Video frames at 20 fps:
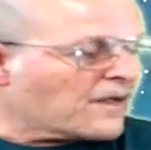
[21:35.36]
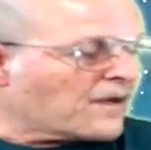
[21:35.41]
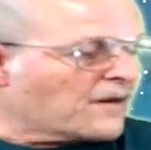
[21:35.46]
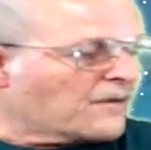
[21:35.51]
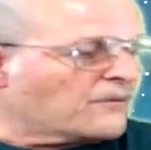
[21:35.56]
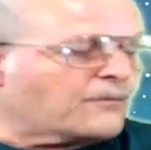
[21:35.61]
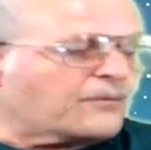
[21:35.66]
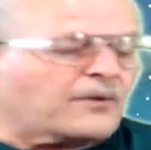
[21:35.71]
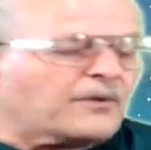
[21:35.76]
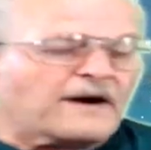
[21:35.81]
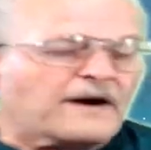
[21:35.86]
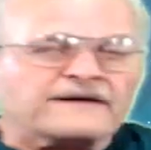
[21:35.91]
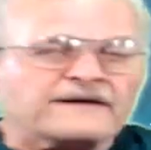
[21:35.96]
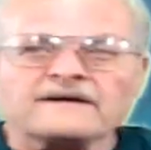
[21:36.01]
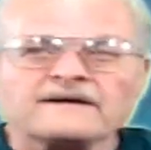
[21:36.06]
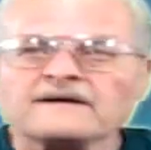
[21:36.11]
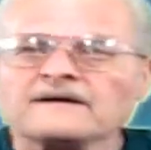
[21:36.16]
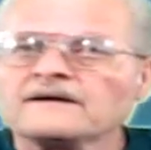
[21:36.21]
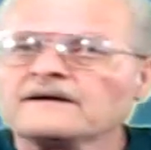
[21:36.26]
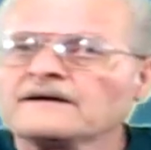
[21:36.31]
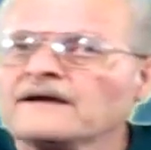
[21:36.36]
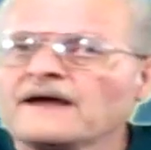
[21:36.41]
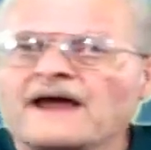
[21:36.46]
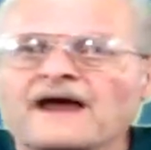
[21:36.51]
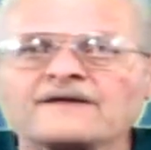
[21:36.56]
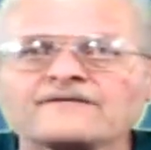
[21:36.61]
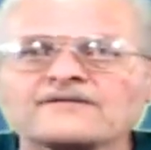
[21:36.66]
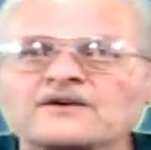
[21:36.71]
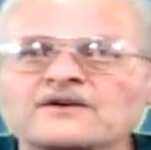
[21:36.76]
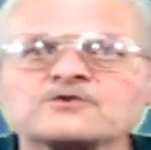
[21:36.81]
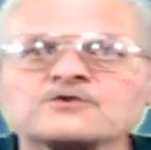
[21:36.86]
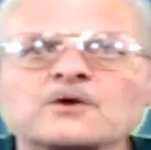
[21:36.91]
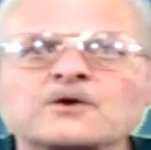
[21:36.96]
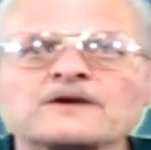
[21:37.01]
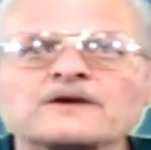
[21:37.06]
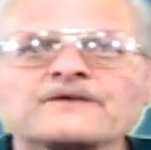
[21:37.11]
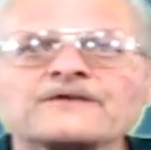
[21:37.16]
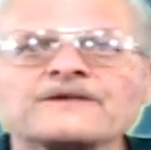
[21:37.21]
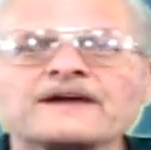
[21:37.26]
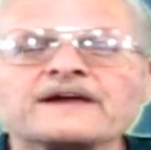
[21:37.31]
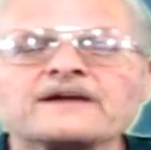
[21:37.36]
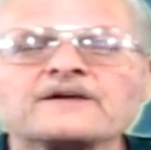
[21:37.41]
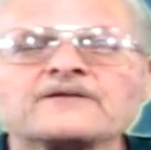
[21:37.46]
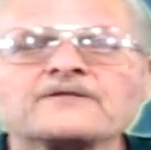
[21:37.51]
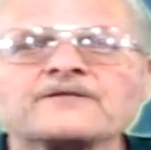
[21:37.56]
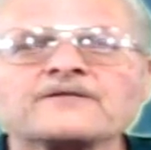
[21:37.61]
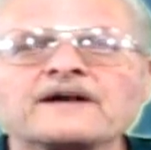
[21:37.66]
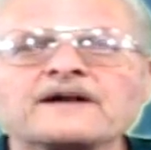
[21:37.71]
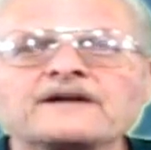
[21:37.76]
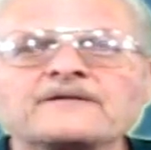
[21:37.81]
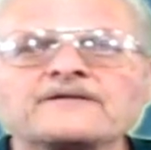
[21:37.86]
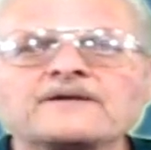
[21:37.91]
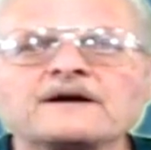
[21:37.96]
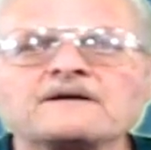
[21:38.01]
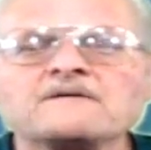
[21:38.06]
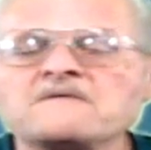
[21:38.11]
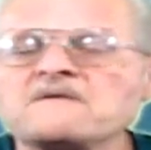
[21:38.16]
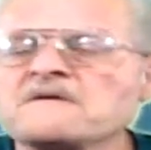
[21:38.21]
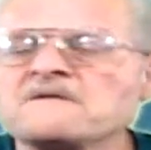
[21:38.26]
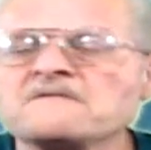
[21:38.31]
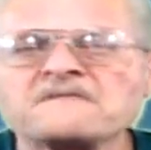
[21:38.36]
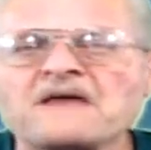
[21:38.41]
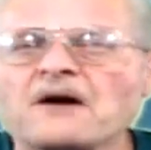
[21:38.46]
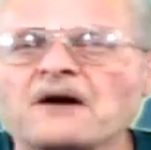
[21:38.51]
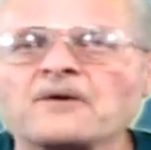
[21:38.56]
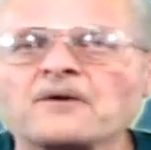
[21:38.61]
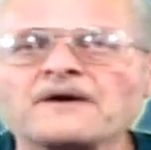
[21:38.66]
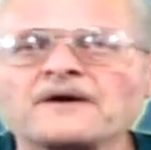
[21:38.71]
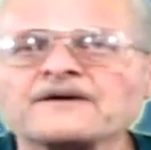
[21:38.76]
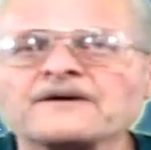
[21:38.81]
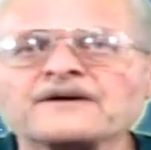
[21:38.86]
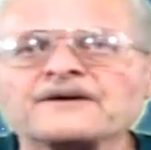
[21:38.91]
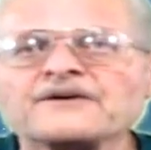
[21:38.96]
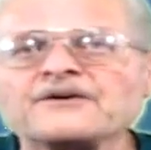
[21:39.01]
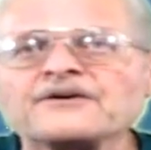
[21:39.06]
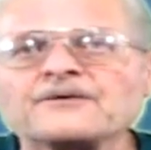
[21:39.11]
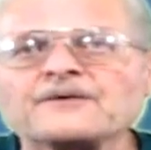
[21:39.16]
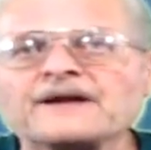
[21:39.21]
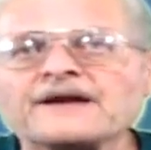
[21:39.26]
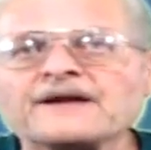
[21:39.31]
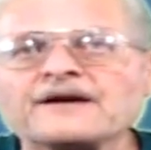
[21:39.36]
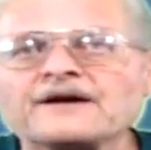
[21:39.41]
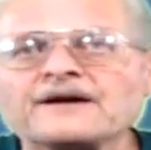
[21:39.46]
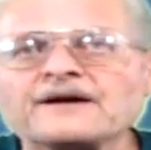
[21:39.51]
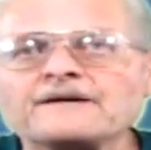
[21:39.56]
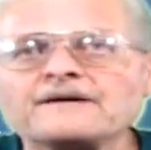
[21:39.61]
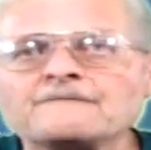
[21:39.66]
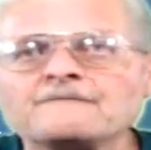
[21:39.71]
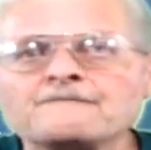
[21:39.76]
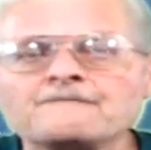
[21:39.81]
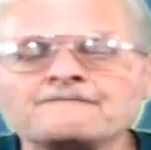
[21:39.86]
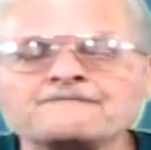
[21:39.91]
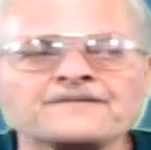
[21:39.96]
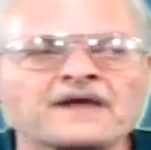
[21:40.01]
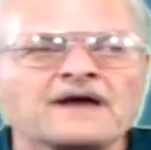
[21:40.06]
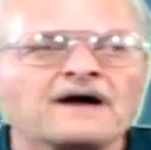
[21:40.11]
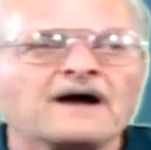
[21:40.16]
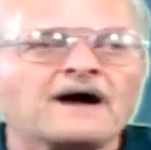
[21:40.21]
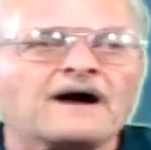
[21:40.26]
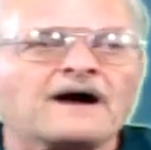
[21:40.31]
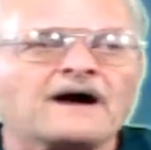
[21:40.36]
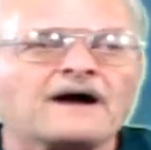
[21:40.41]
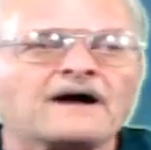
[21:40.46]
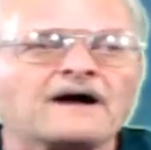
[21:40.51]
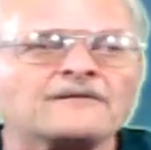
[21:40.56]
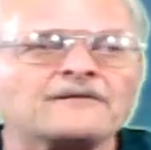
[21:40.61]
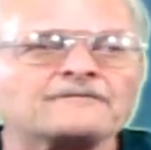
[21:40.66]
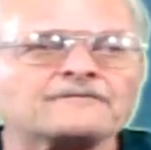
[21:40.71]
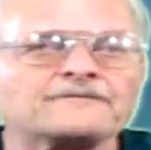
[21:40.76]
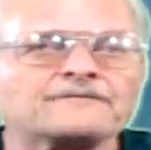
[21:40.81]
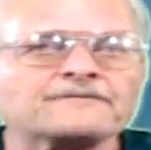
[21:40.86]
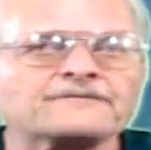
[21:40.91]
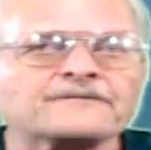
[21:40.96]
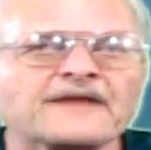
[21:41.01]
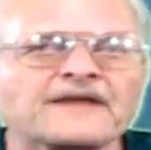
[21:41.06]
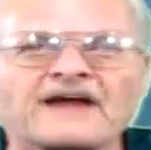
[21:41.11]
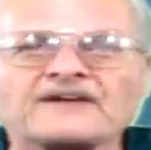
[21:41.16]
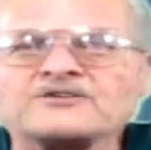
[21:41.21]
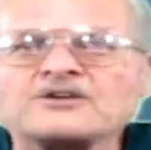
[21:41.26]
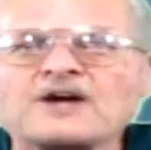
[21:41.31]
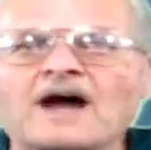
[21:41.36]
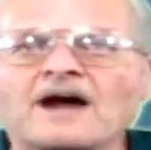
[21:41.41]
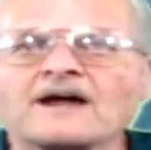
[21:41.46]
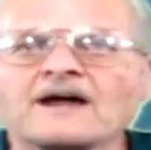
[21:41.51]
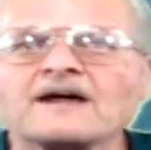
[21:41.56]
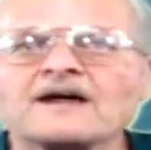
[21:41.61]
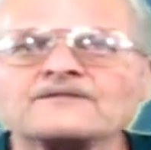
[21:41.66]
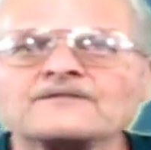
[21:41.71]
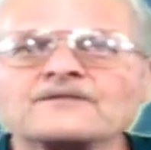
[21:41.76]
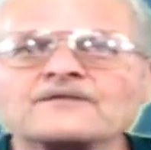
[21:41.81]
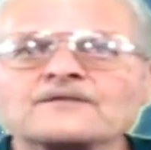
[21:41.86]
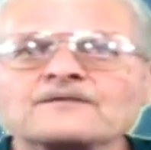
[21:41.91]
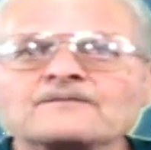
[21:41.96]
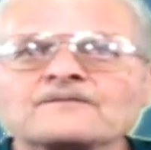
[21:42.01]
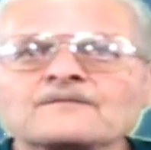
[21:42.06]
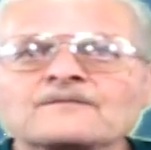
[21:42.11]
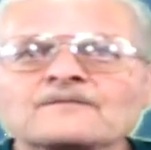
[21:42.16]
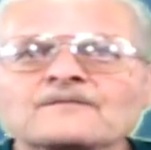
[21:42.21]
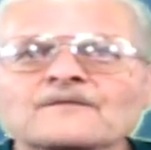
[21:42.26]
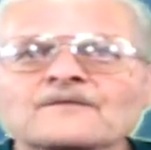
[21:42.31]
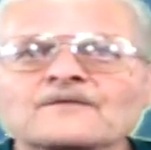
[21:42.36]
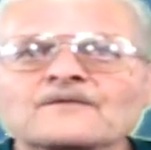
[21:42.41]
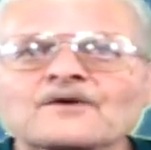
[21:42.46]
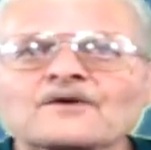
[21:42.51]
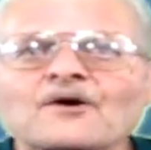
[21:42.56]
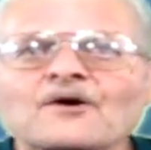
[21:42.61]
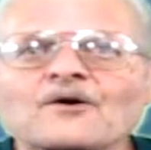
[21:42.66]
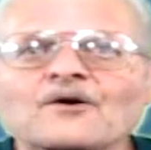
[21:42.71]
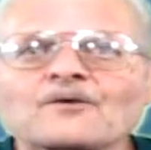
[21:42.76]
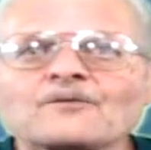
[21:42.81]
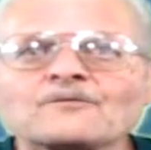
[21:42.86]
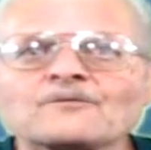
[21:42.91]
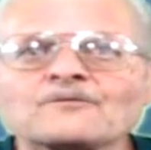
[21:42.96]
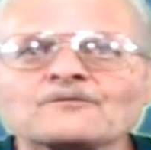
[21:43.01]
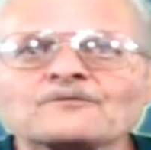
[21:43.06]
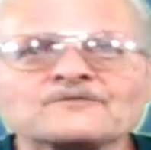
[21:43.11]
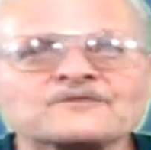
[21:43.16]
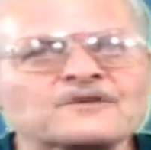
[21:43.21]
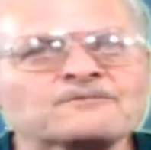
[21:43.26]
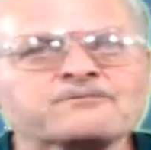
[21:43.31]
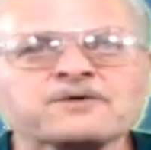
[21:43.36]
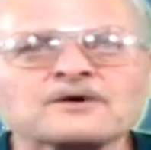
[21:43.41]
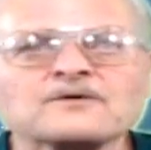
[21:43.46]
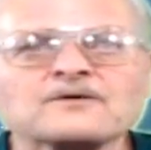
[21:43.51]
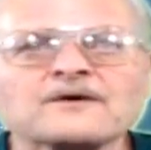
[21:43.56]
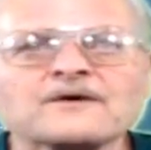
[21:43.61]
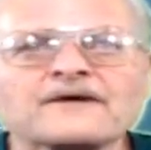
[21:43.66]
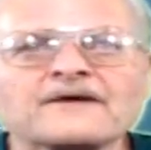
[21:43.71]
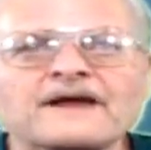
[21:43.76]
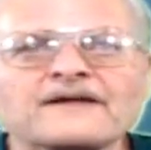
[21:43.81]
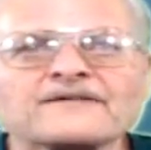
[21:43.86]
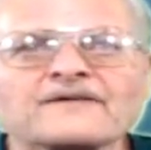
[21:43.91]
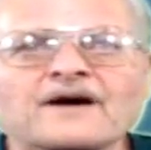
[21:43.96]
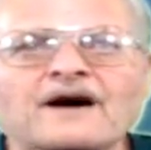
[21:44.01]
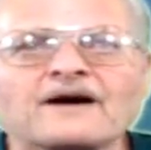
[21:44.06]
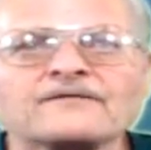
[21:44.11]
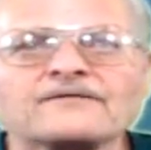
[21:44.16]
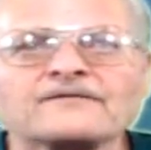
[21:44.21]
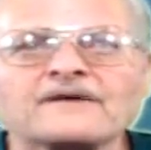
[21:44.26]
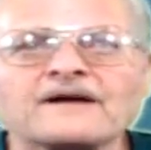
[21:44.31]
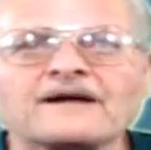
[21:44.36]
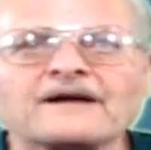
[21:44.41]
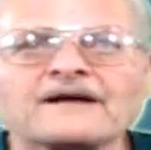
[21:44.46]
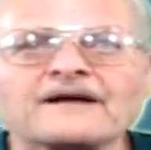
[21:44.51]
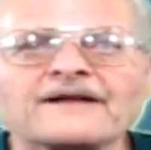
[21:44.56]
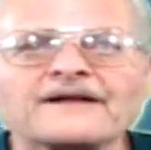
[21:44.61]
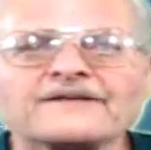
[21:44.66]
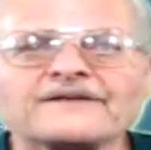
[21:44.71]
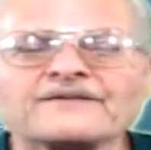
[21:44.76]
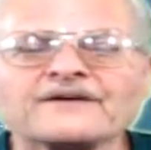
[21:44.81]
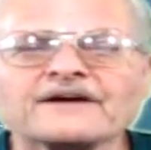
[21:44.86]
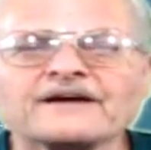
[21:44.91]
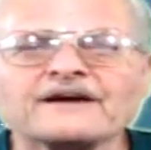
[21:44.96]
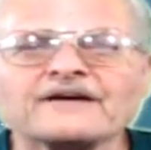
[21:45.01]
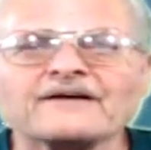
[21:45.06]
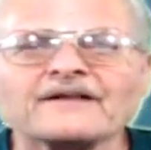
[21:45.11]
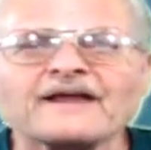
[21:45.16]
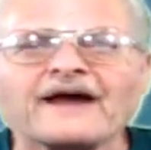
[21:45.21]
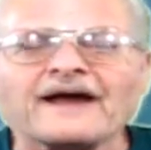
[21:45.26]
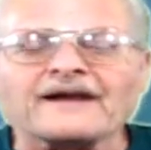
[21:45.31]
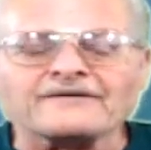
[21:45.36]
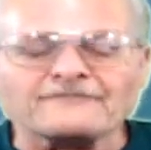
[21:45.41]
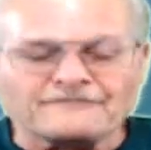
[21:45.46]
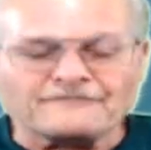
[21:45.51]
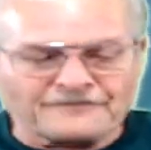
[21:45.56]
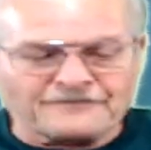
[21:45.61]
But having a short stick in front of you, that wasn't going to do any good. Had shotguns, so just blew their heads off, and that took care of that.